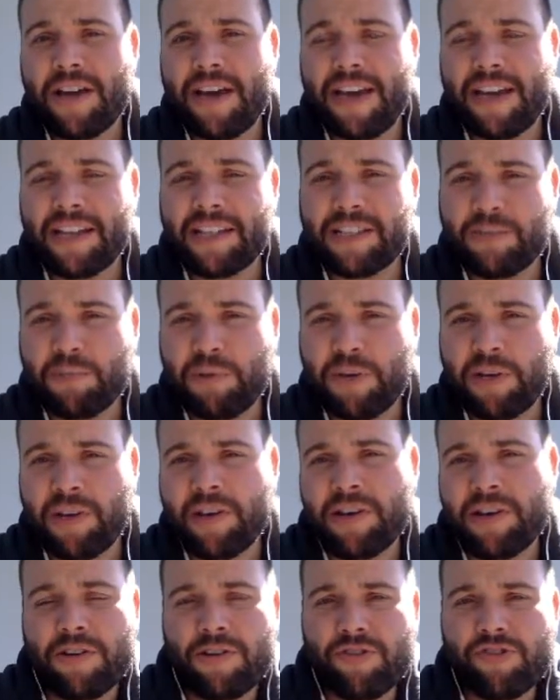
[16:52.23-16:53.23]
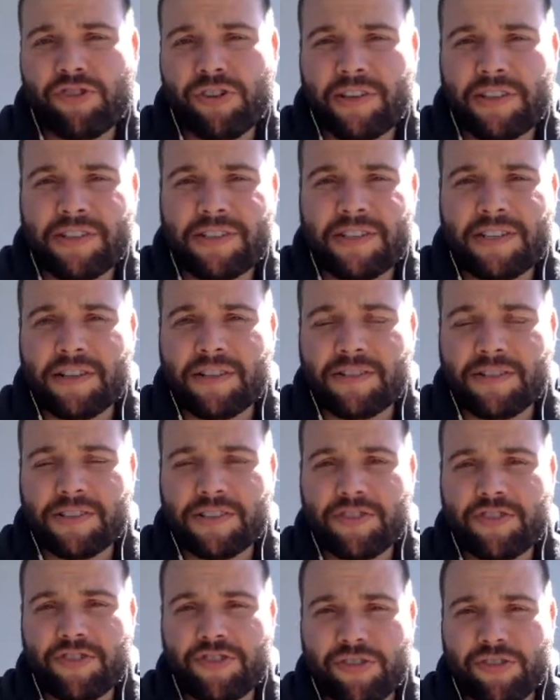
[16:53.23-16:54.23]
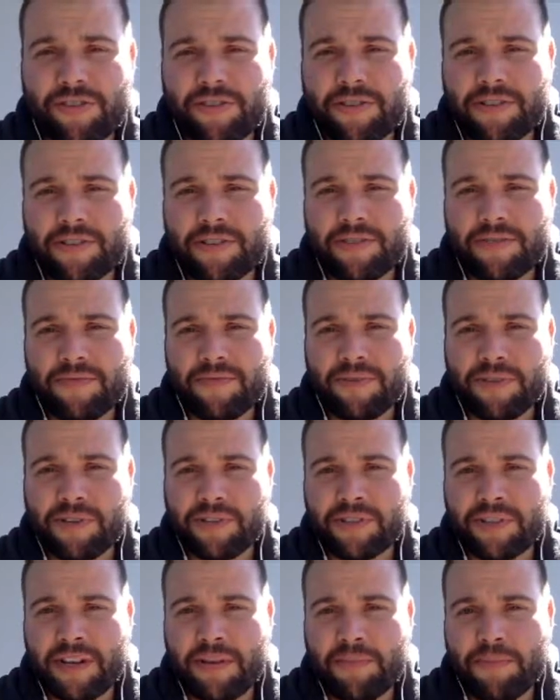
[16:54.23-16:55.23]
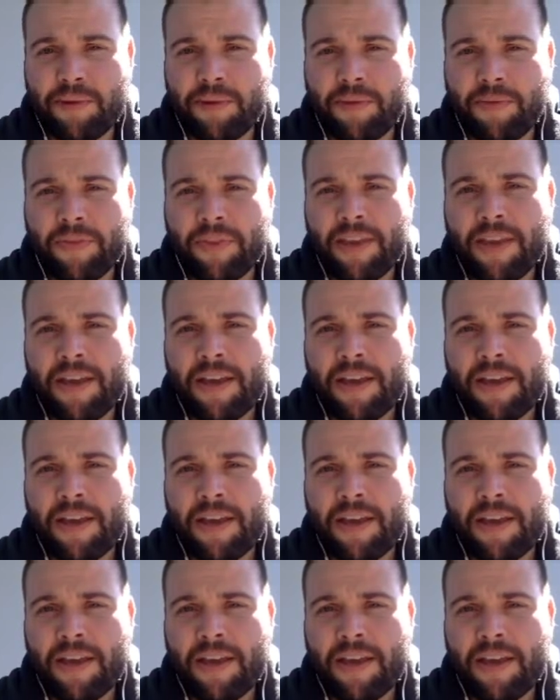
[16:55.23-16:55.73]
Expedia usually sells insurance, for example,